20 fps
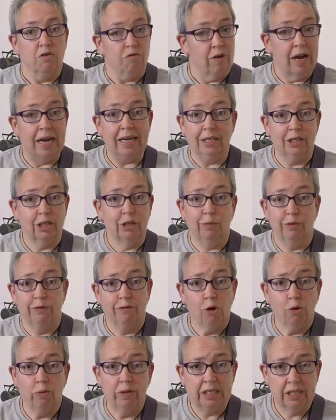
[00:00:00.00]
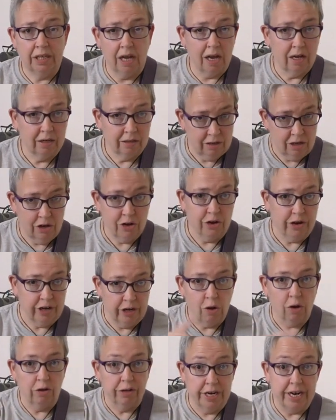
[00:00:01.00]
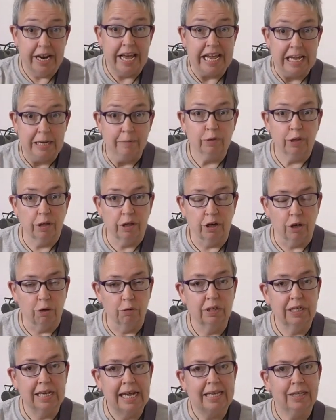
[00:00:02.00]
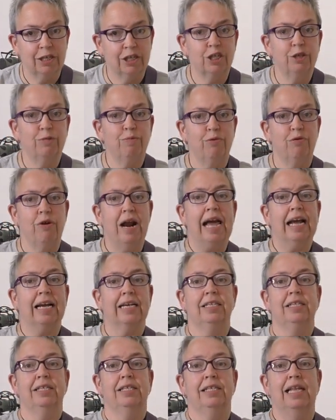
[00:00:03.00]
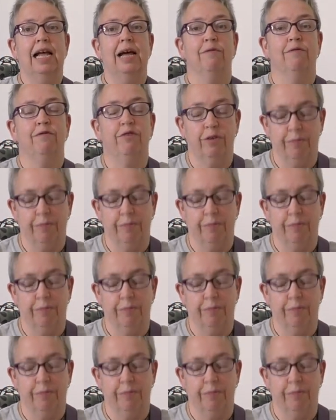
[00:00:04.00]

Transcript: Right, so before we start learning all the names of the notes, let's just practice that